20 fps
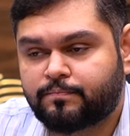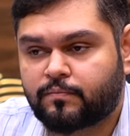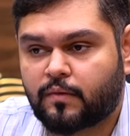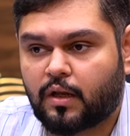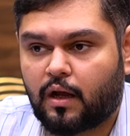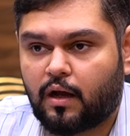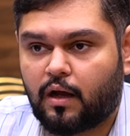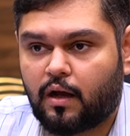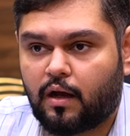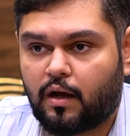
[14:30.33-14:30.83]

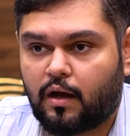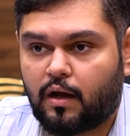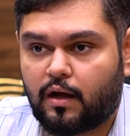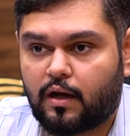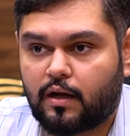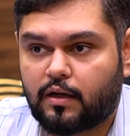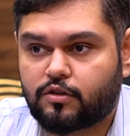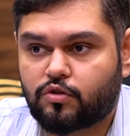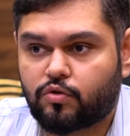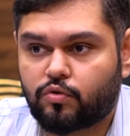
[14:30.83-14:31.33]

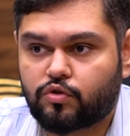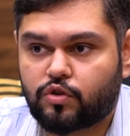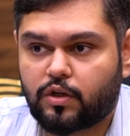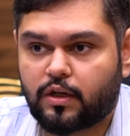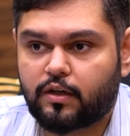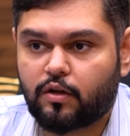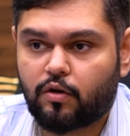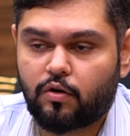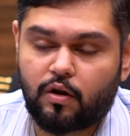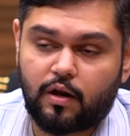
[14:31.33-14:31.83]

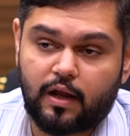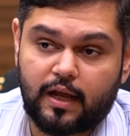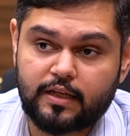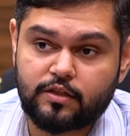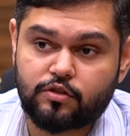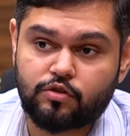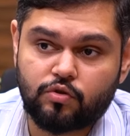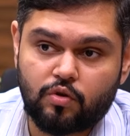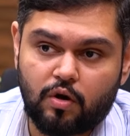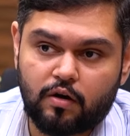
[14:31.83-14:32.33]
associated or
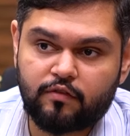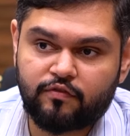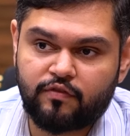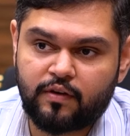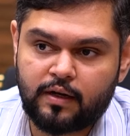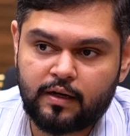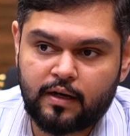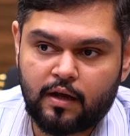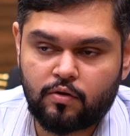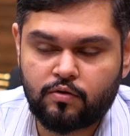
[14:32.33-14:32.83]
has not
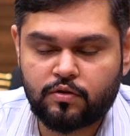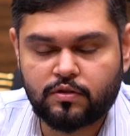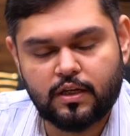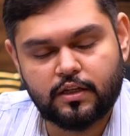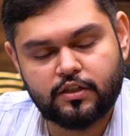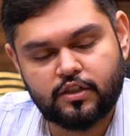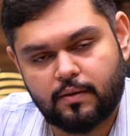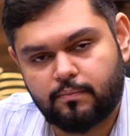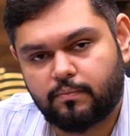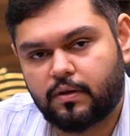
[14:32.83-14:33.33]
filled out
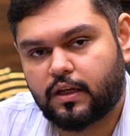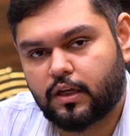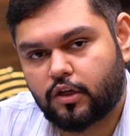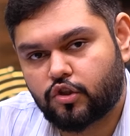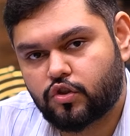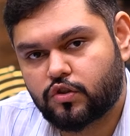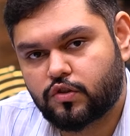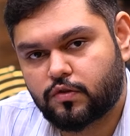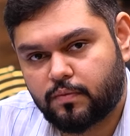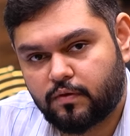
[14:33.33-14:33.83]
such
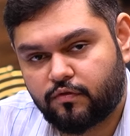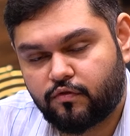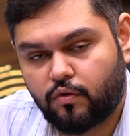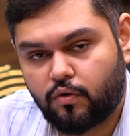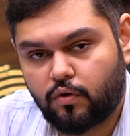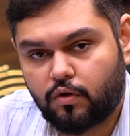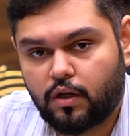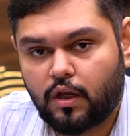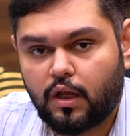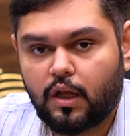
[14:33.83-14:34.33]
applications
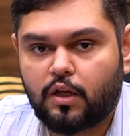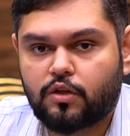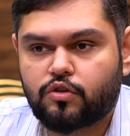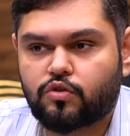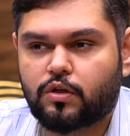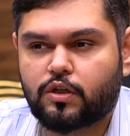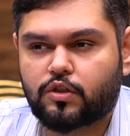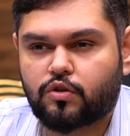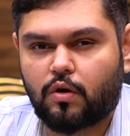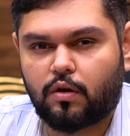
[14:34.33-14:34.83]
before.
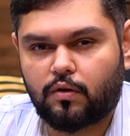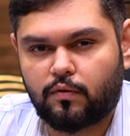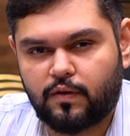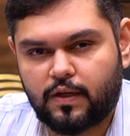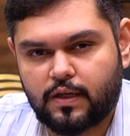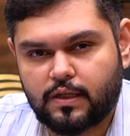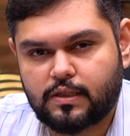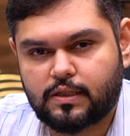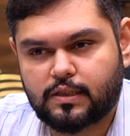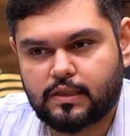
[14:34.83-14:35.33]
So it's
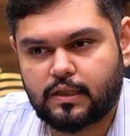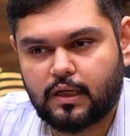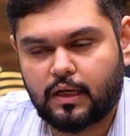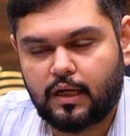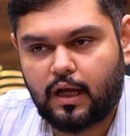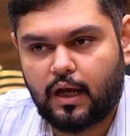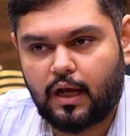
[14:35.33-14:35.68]
always